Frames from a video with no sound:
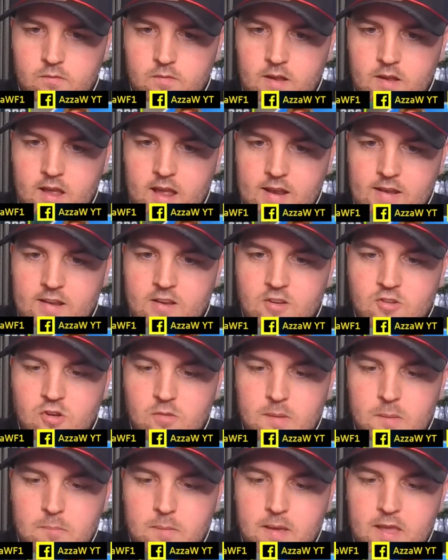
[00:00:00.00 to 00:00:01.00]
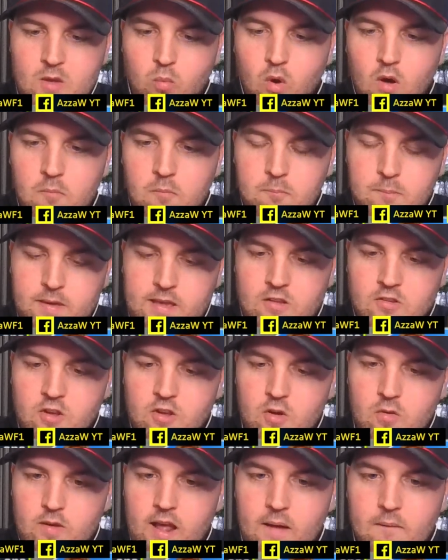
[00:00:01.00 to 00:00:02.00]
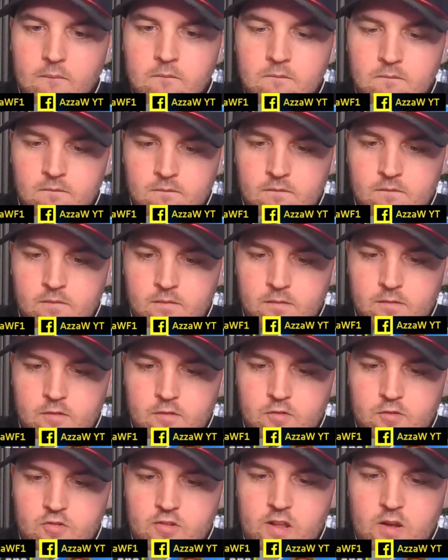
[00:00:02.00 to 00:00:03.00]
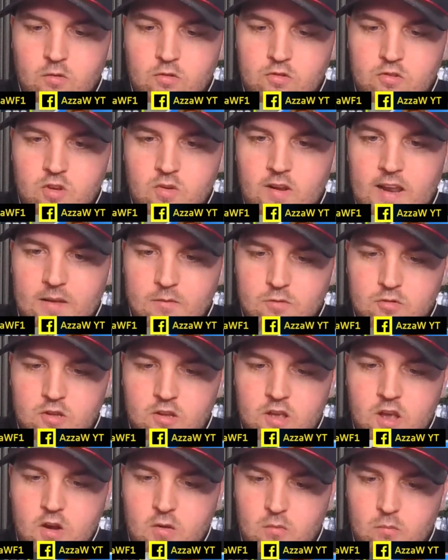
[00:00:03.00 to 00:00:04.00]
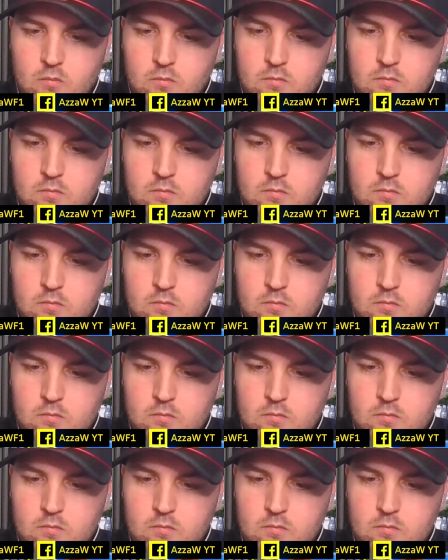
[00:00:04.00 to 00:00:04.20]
And this should be P1, P2 now. Still 2 laps to go.